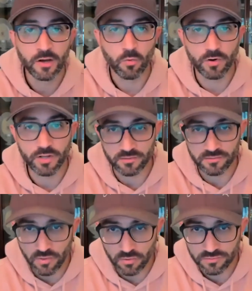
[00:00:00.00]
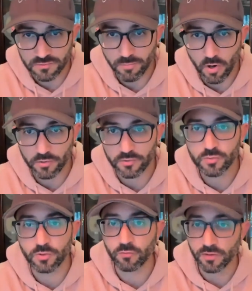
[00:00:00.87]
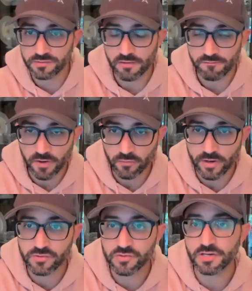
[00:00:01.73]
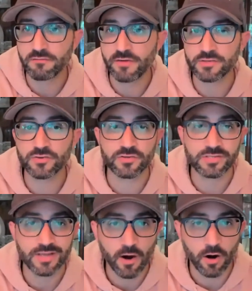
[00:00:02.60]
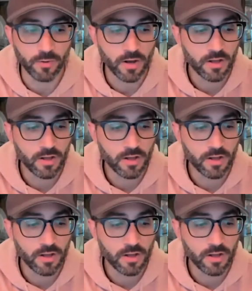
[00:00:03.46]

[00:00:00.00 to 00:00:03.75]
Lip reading: where he consults and partners with real estate fundraisers and investors to help